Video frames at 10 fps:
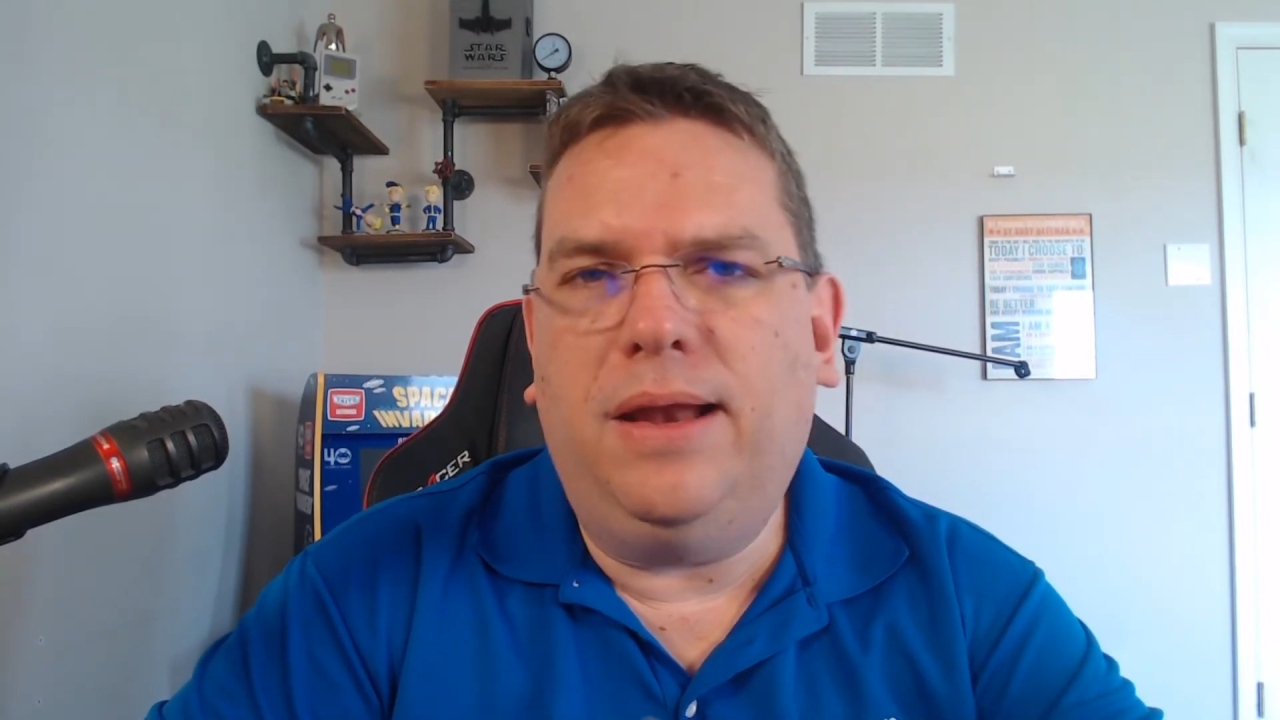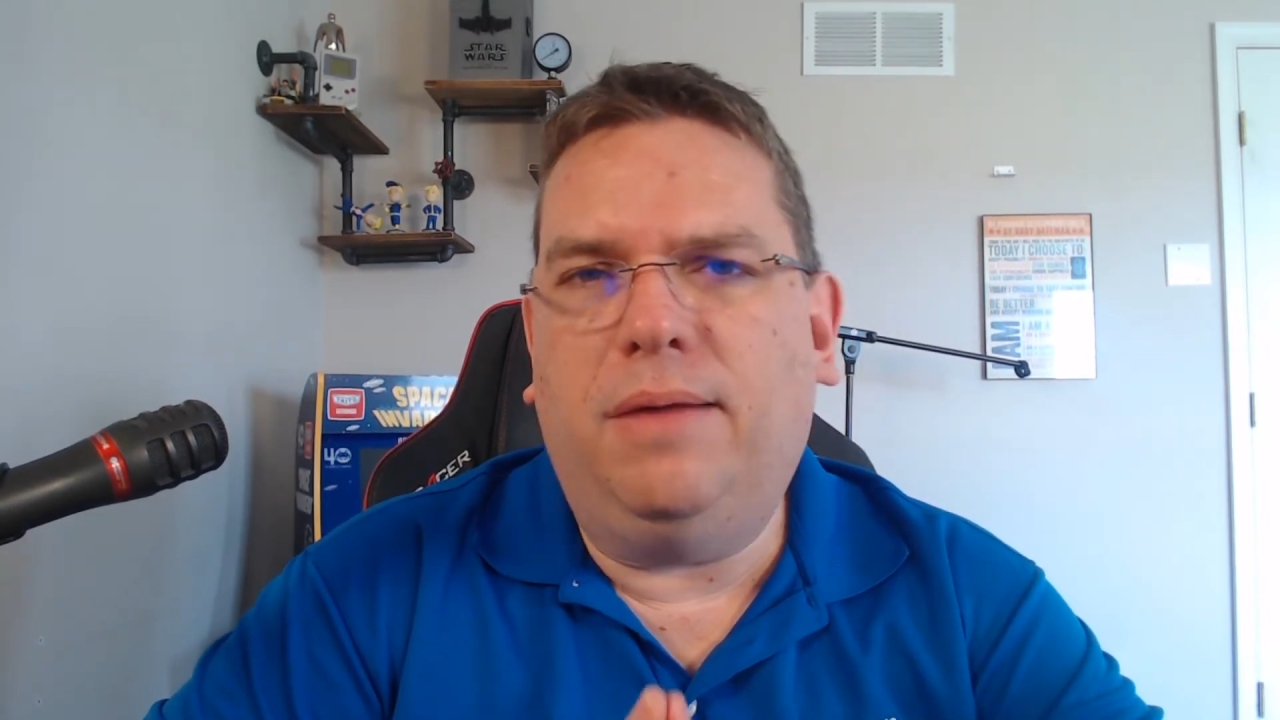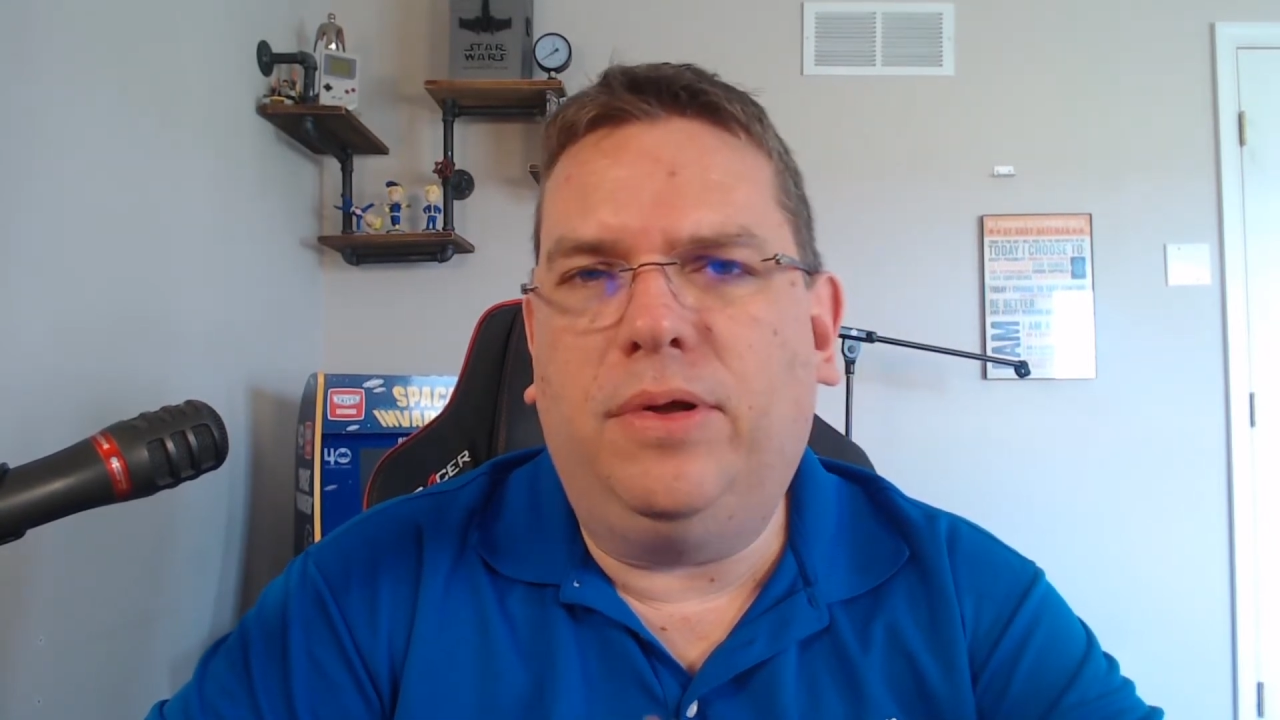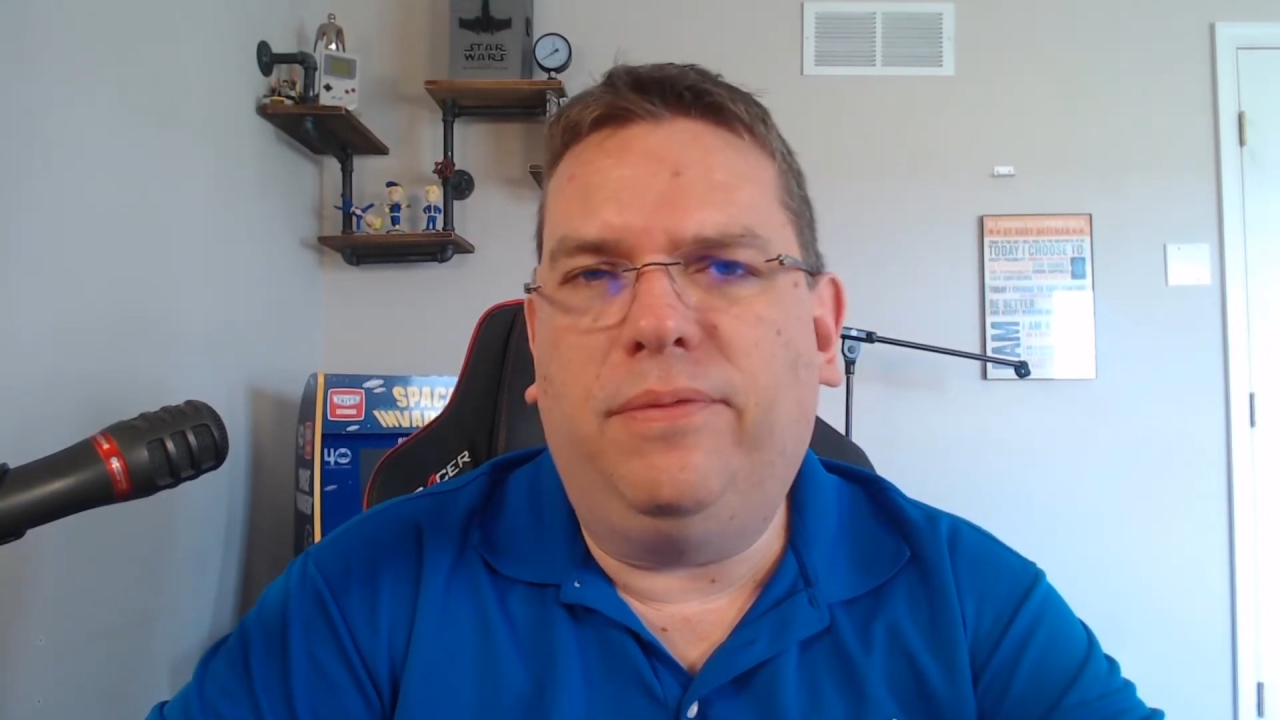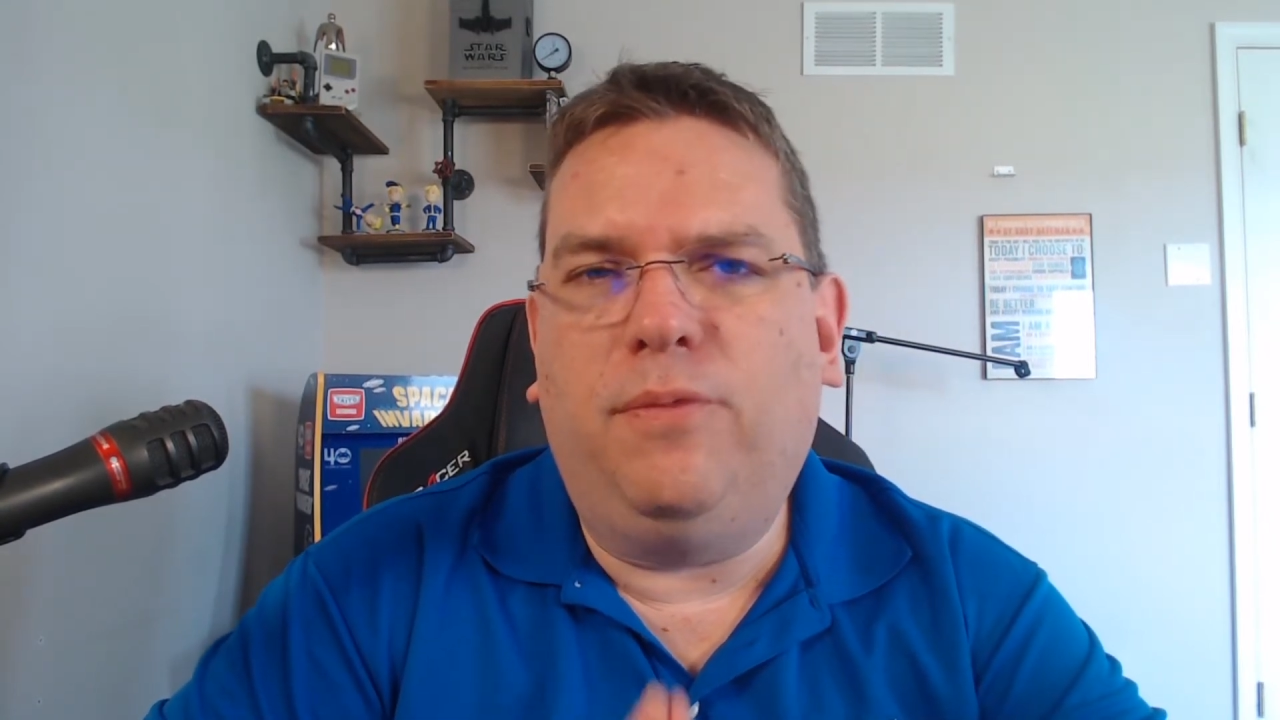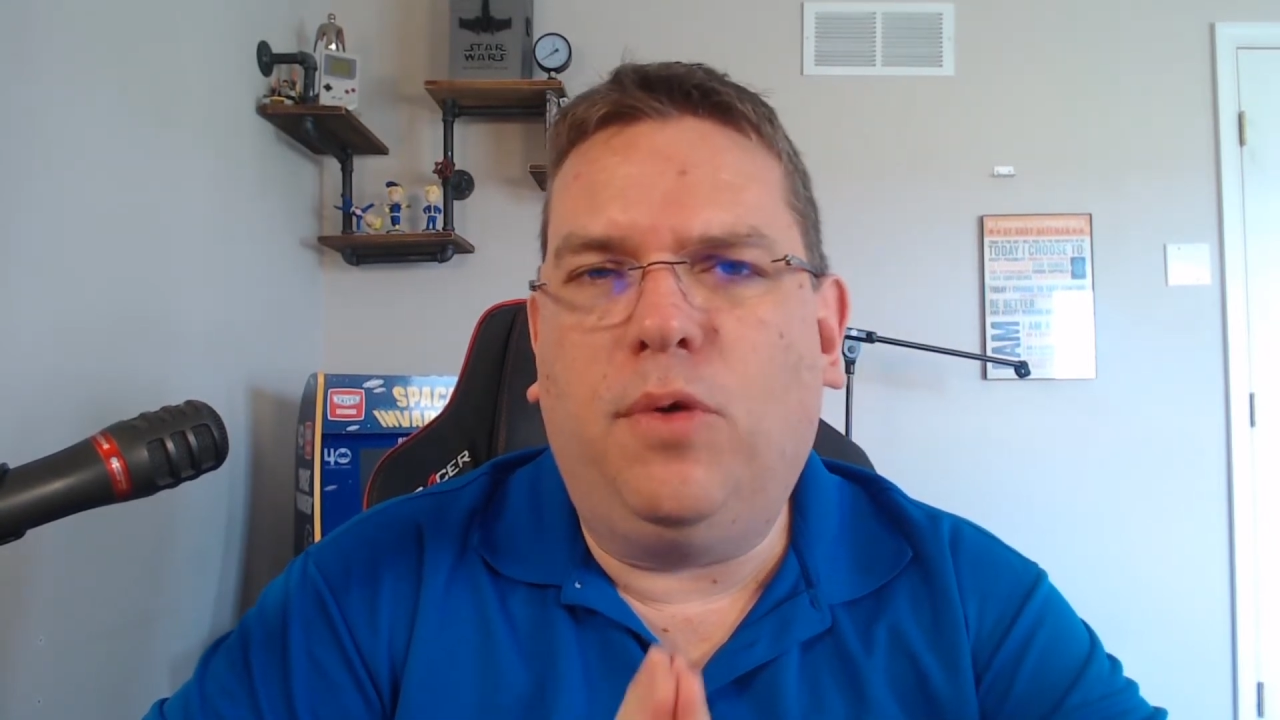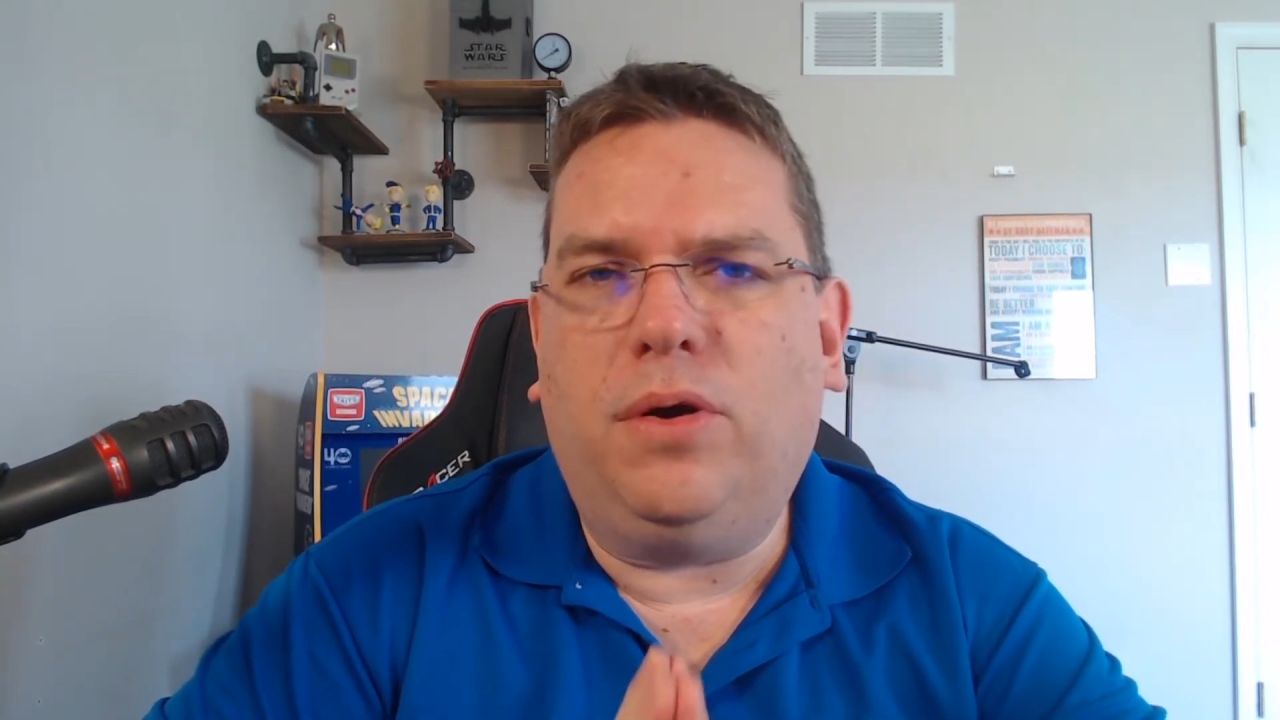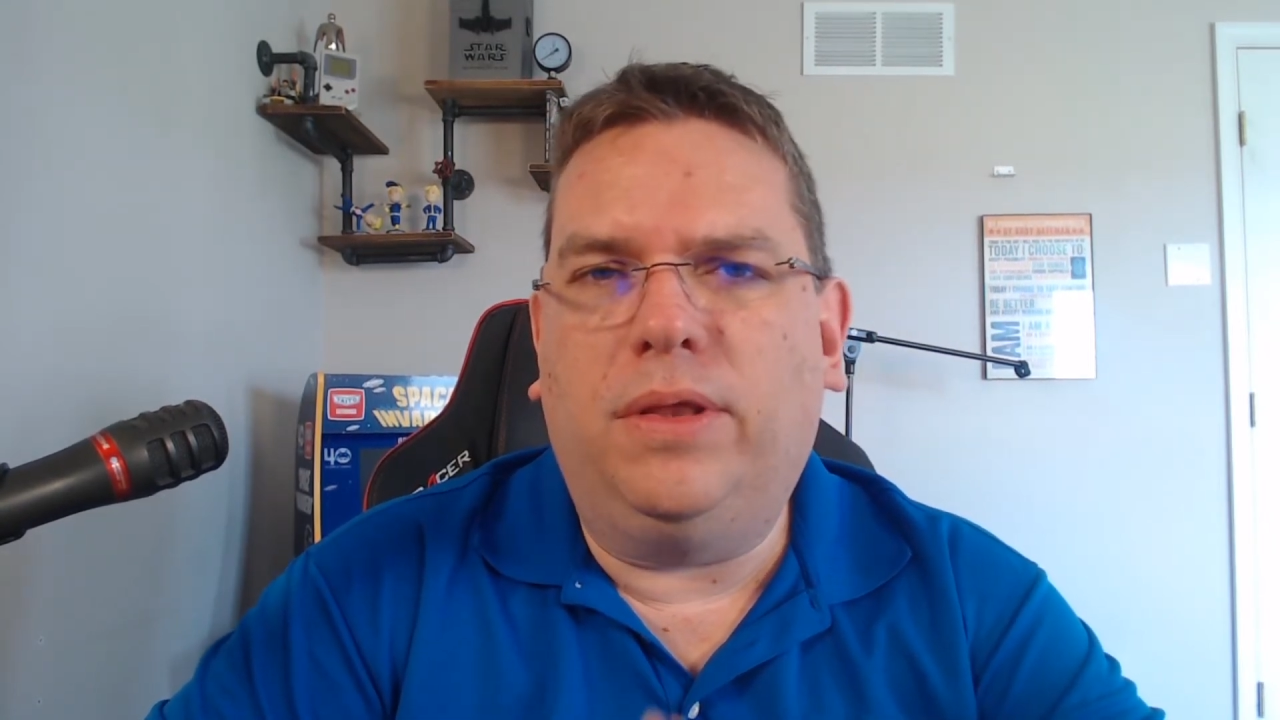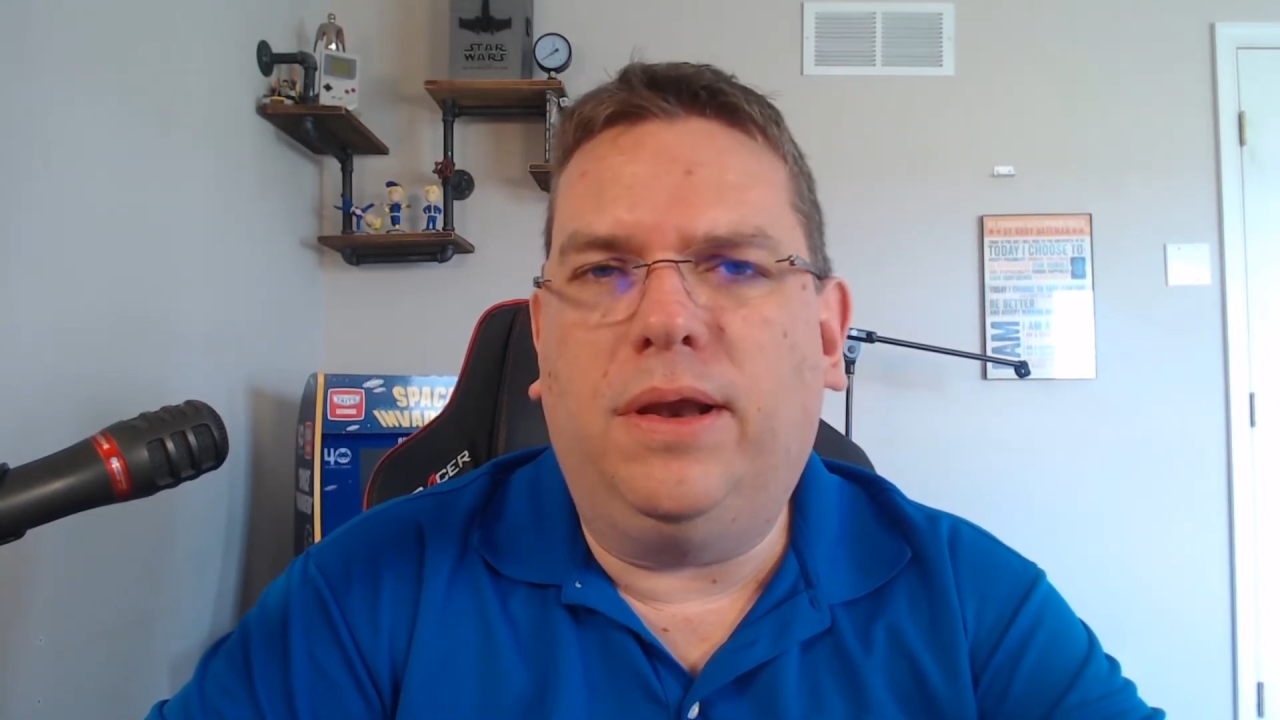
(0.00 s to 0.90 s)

I'm going to work on the